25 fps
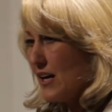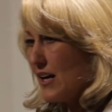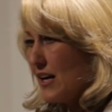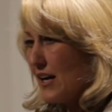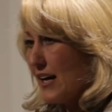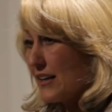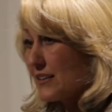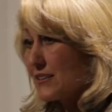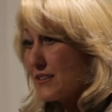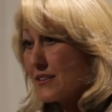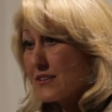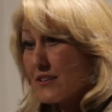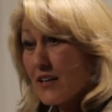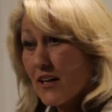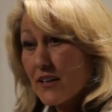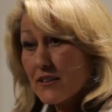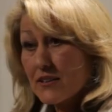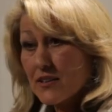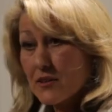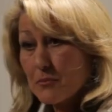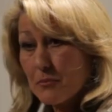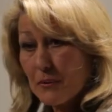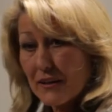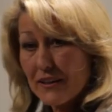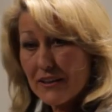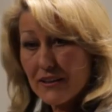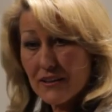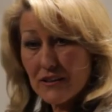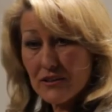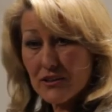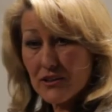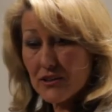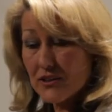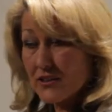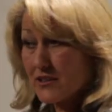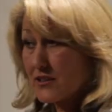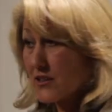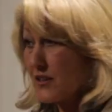and to start speaking to
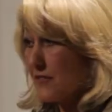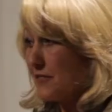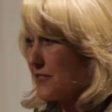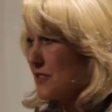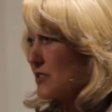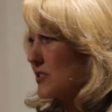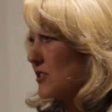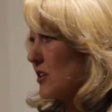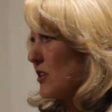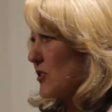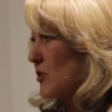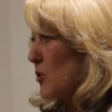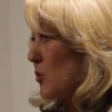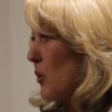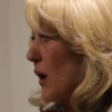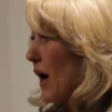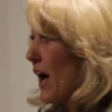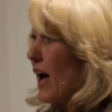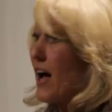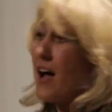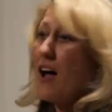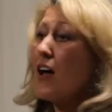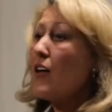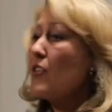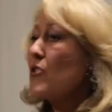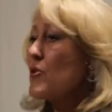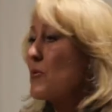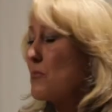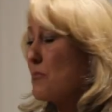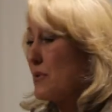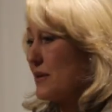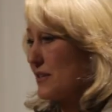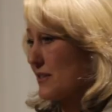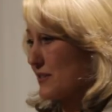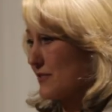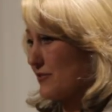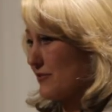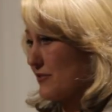yourself as though you are your
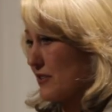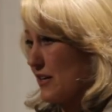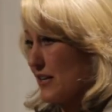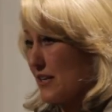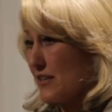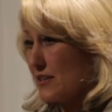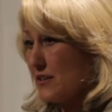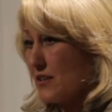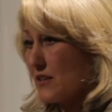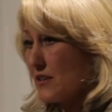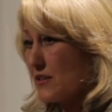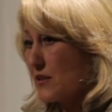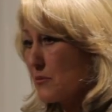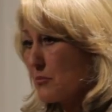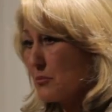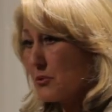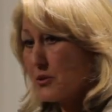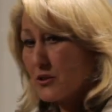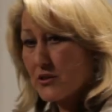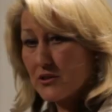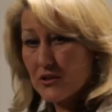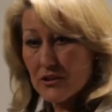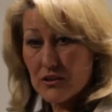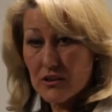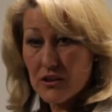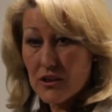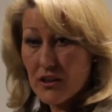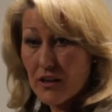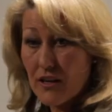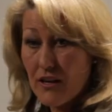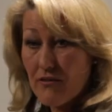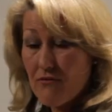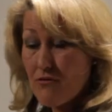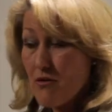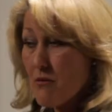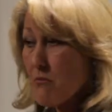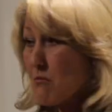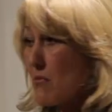best friend and the person you
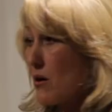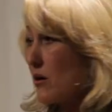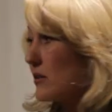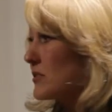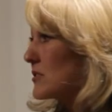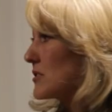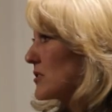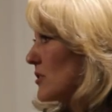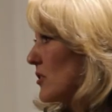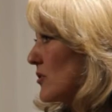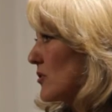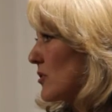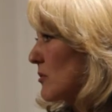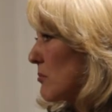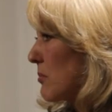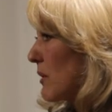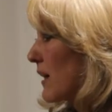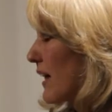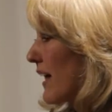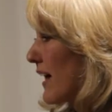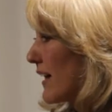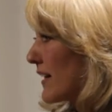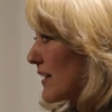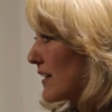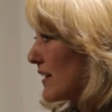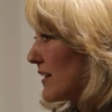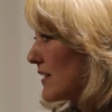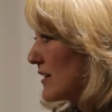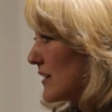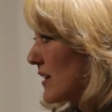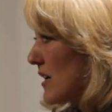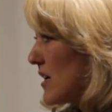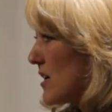love the most on the planet